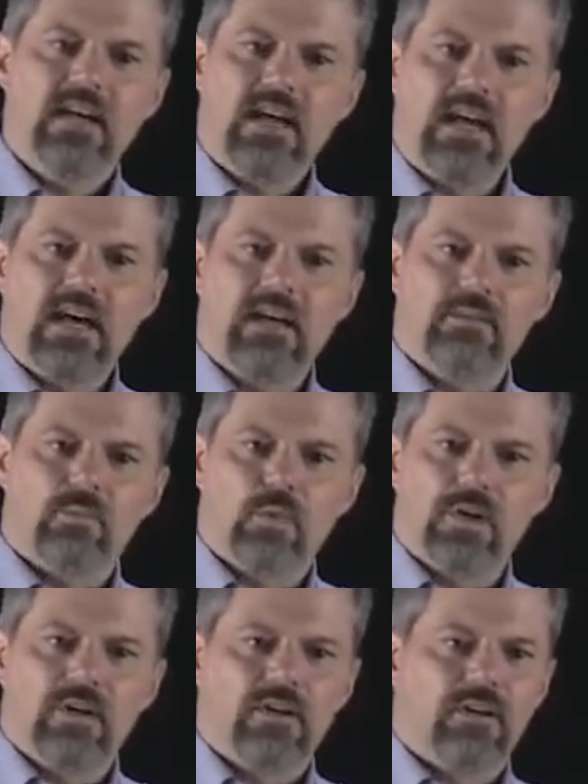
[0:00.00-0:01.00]
and
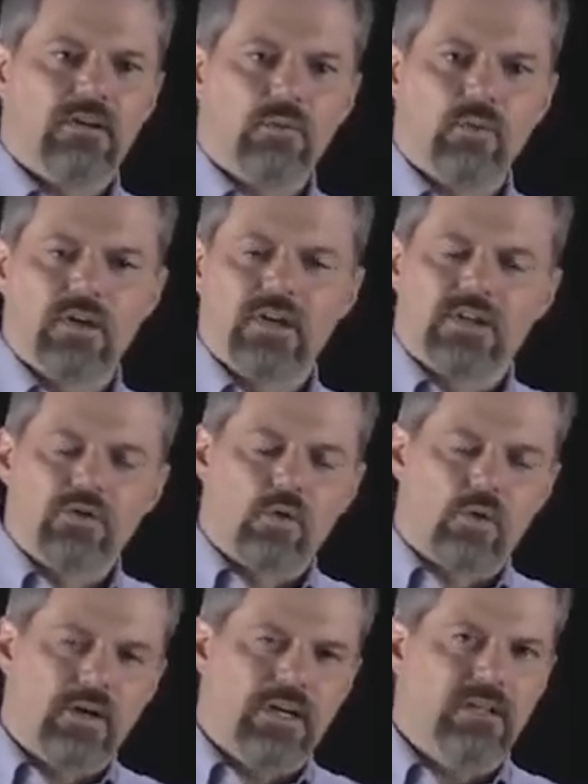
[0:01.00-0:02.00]
we're
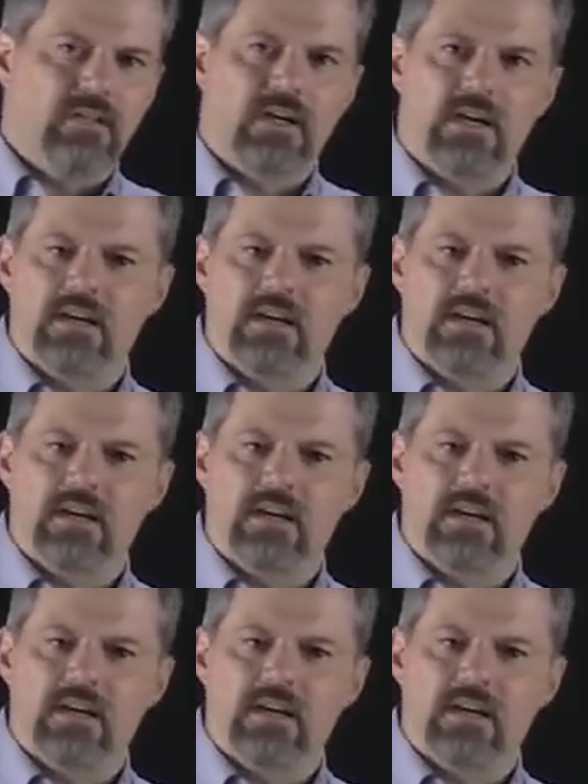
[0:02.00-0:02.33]
ignoring